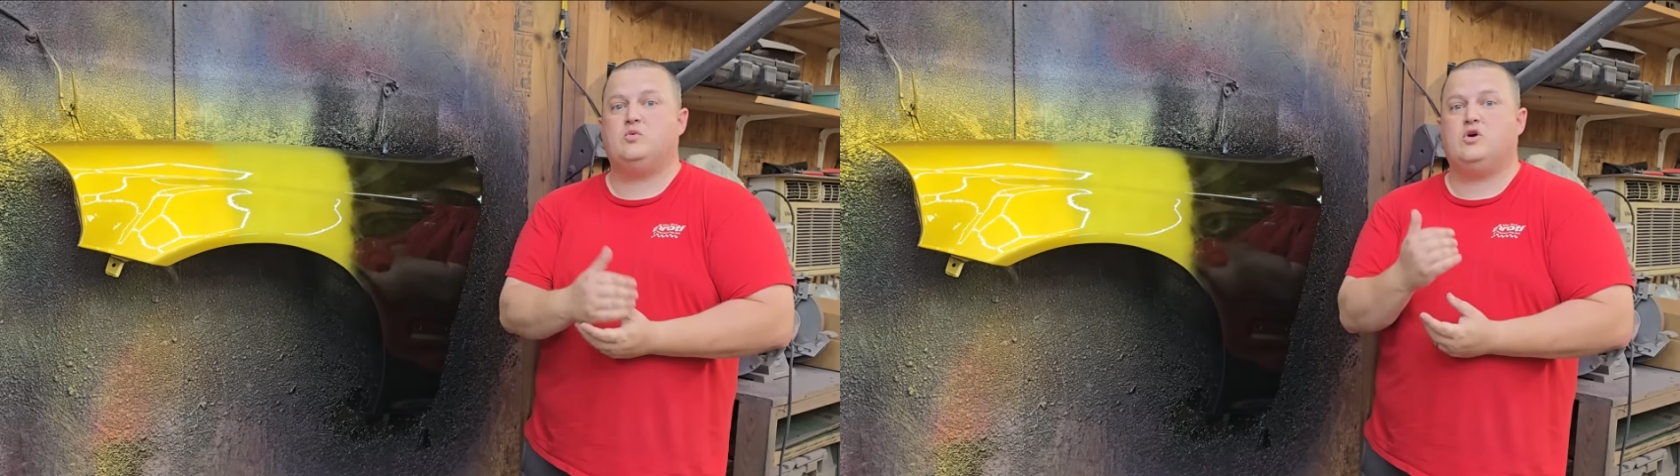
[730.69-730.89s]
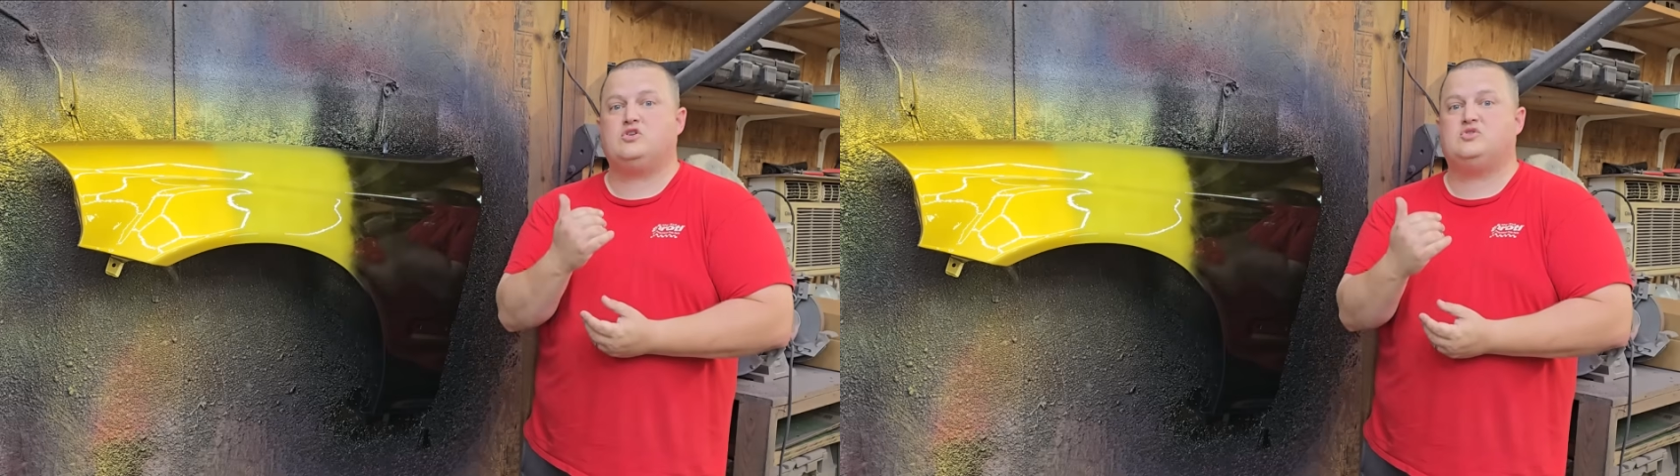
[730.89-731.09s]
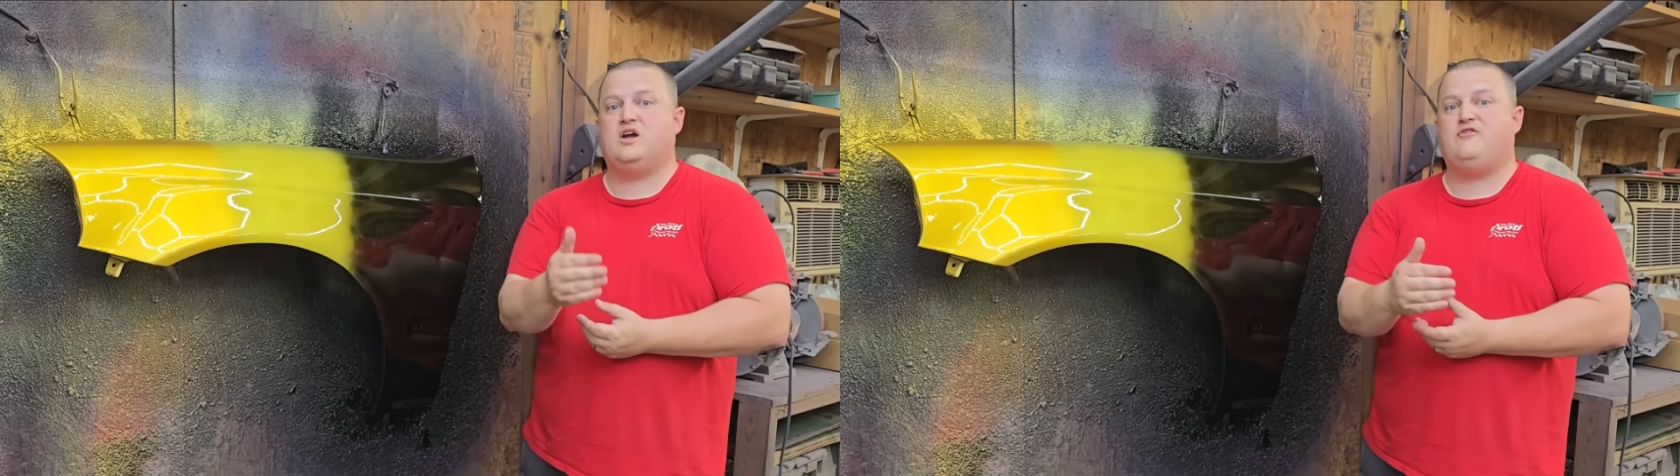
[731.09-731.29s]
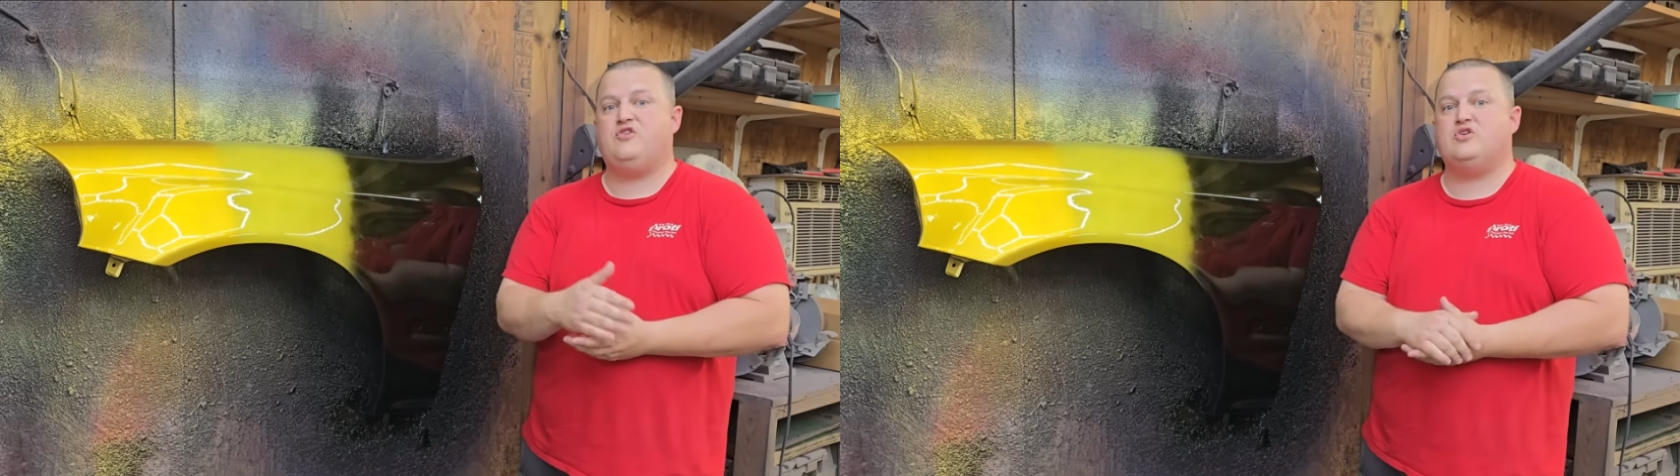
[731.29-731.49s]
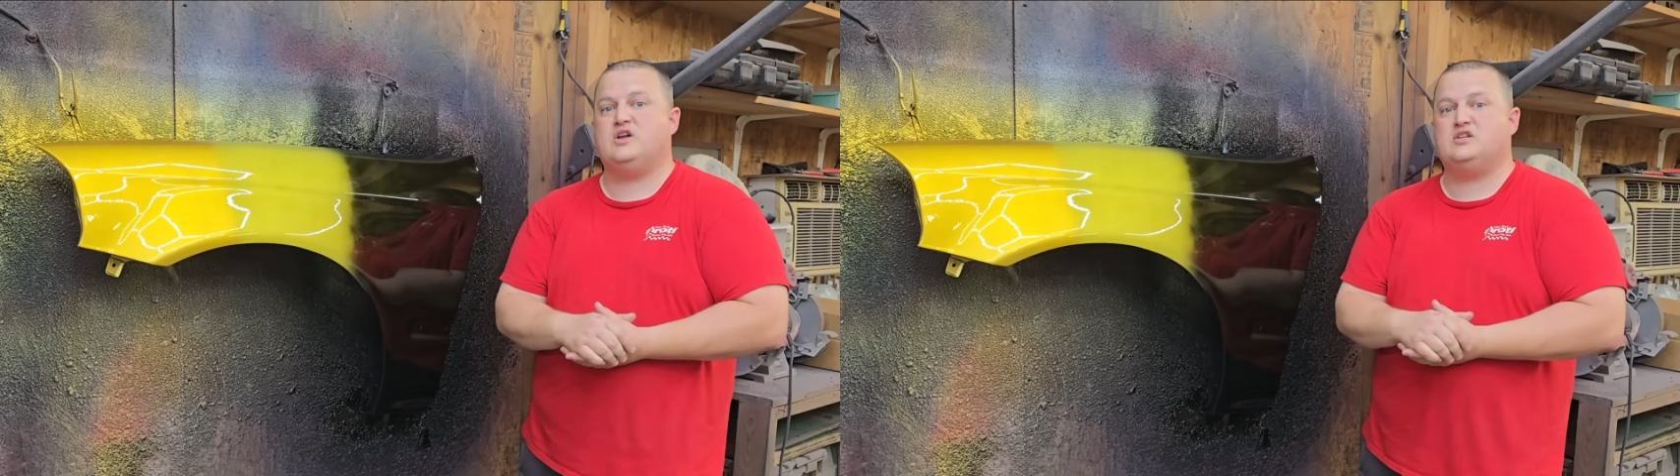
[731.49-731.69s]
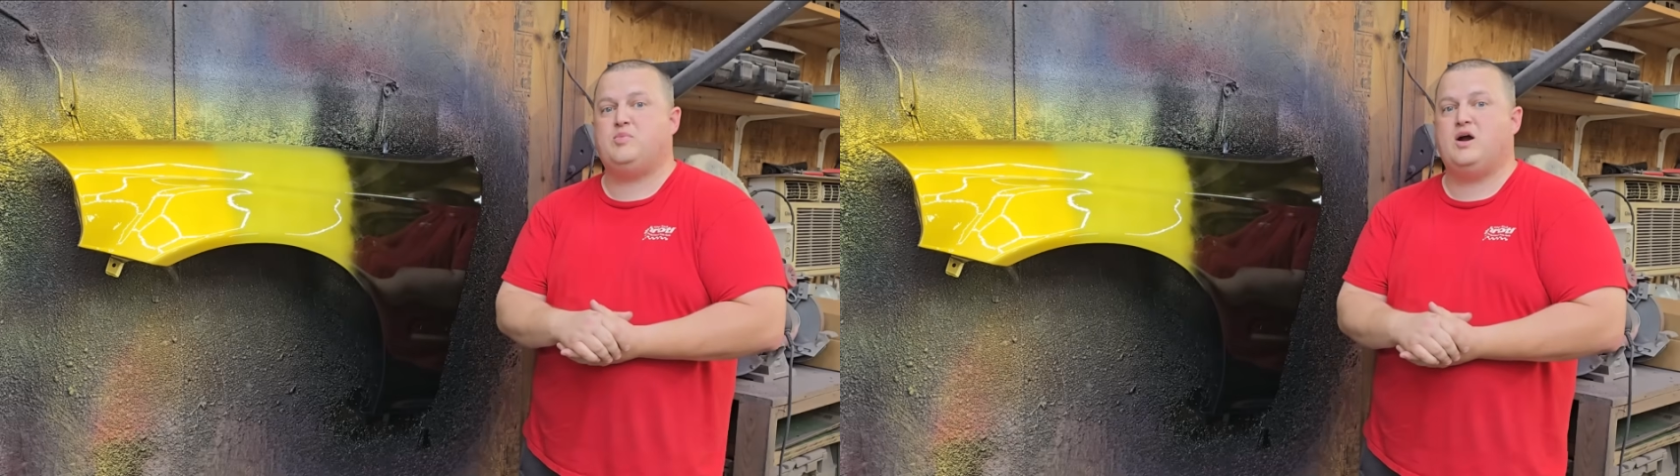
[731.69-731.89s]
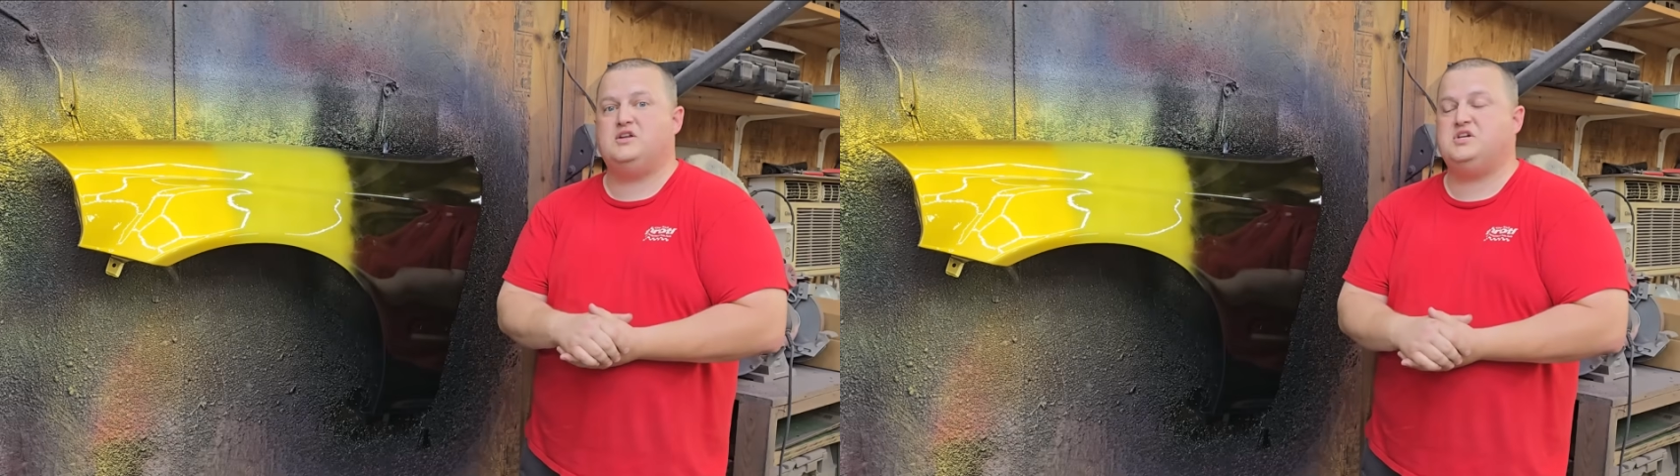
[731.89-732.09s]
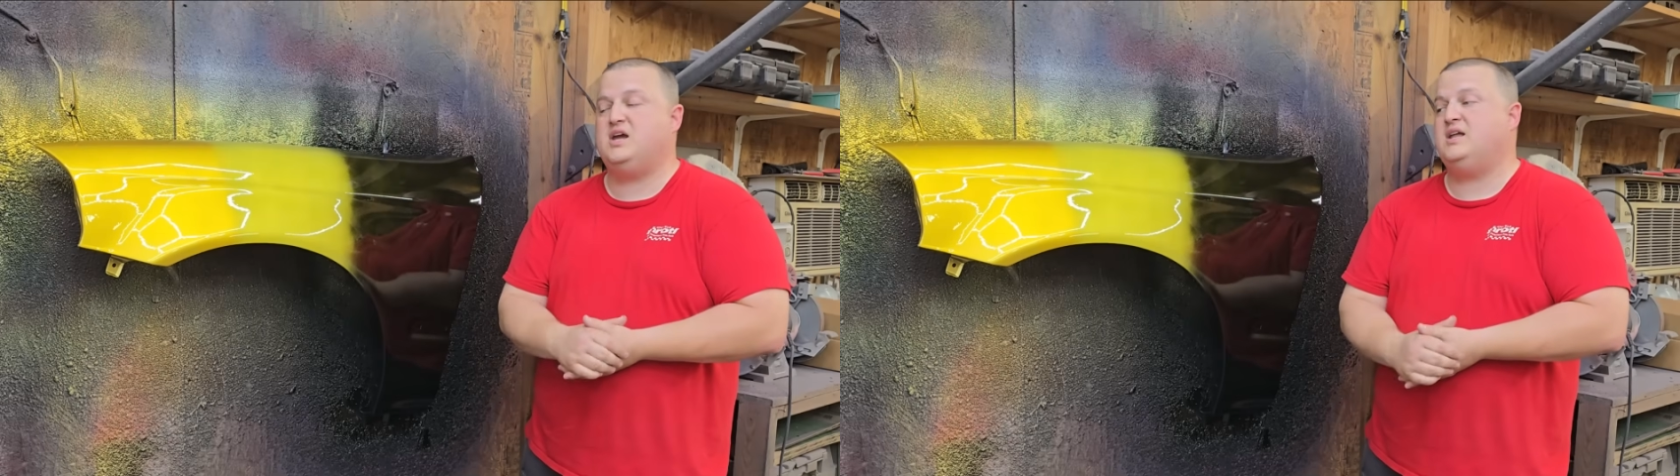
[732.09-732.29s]
works great for your next
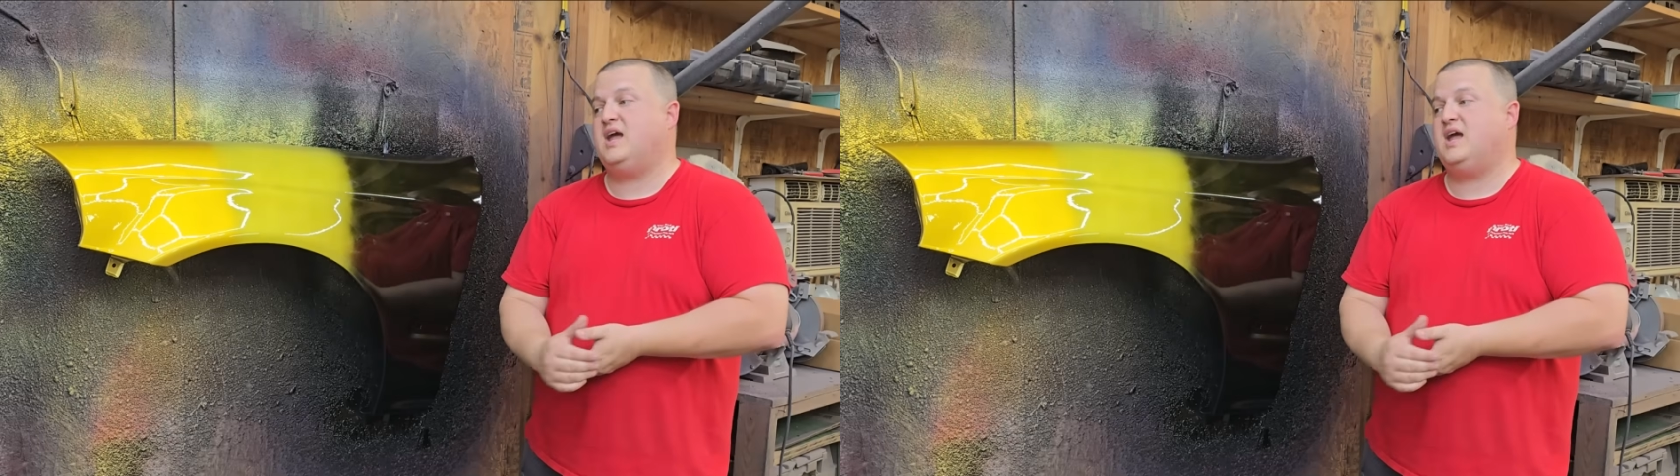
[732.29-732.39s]
project,